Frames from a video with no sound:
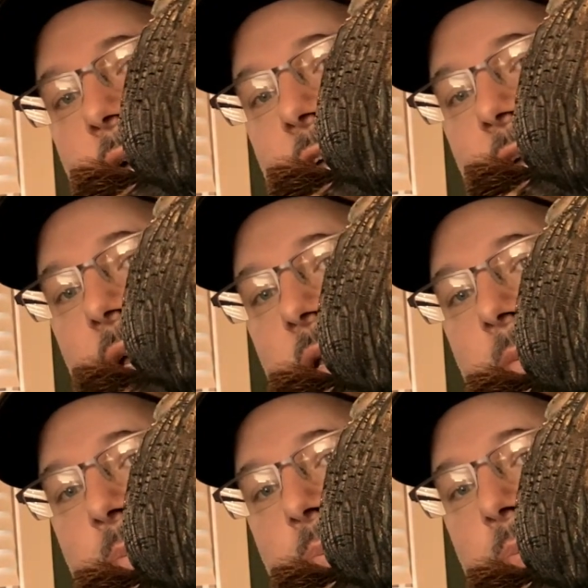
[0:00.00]
had
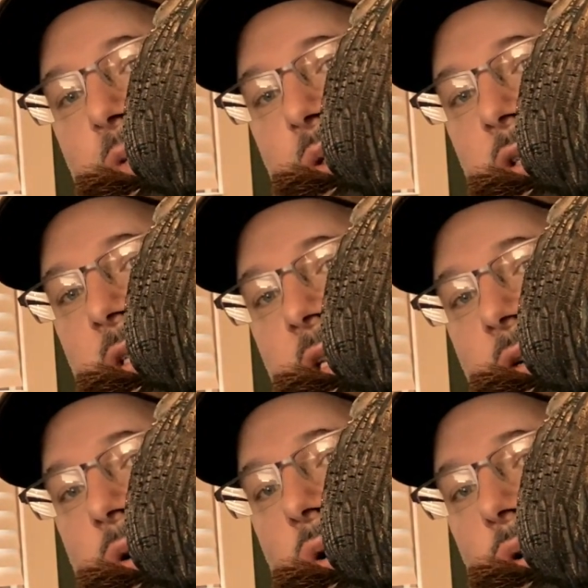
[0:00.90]
drilled a
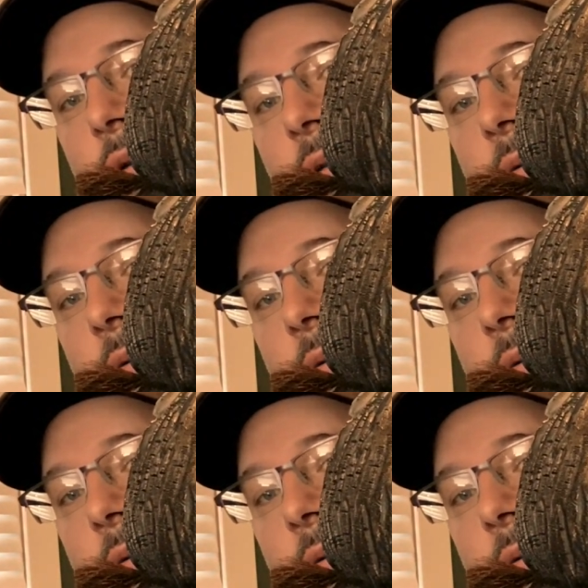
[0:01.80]
little hole.